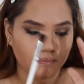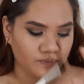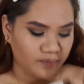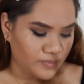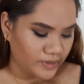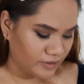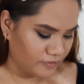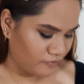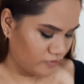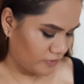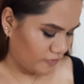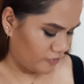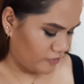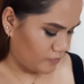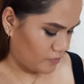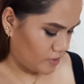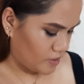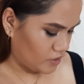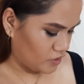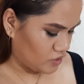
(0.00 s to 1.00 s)
Big fluffy
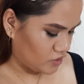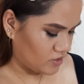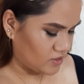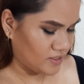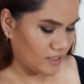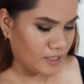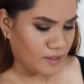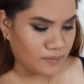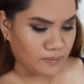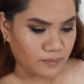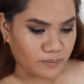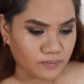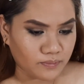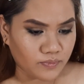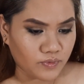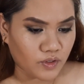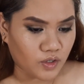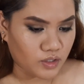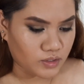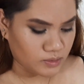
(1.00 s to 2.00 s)
brush, same
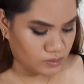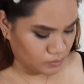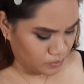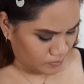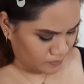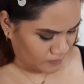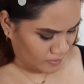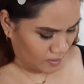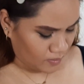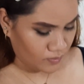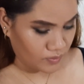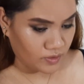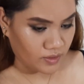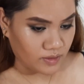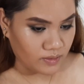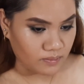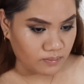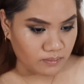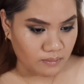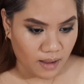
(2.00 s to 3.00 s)
contour powder,
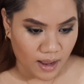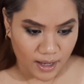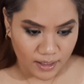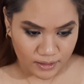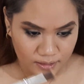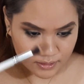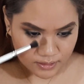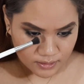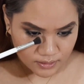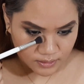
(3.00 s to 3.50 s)
matte.